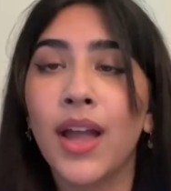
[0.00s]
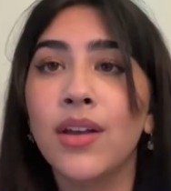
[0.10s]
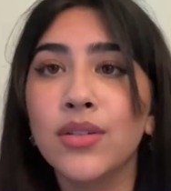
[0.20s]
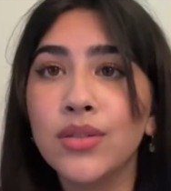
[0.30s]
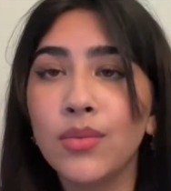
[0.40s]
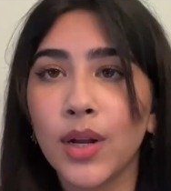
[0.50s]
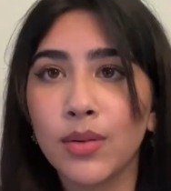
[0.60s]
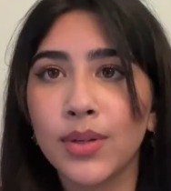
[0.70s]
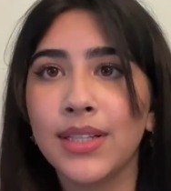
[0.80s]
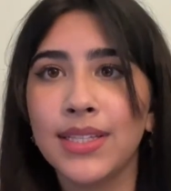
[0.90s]
I also want to
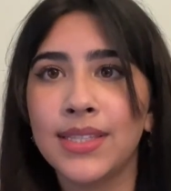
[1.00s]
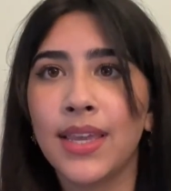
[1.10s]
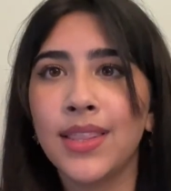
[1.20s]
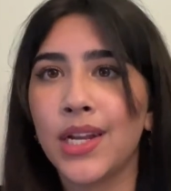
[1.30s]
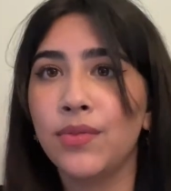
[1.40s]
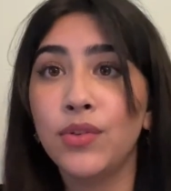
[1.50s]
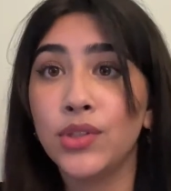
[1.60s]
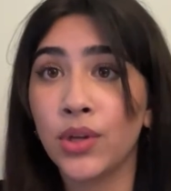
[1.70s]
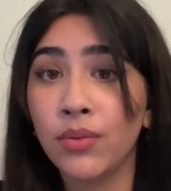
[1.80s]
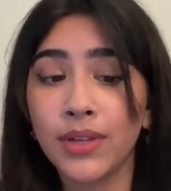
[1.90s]
quickly say that if you
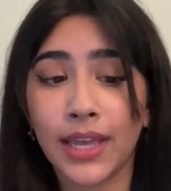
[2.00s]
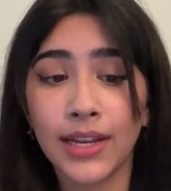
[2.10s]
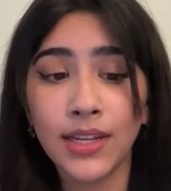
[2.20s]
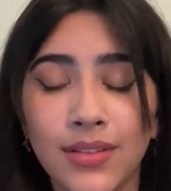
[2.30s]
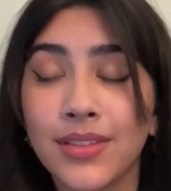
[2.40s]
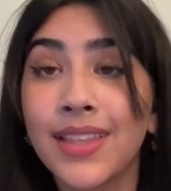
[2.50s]
don't get it,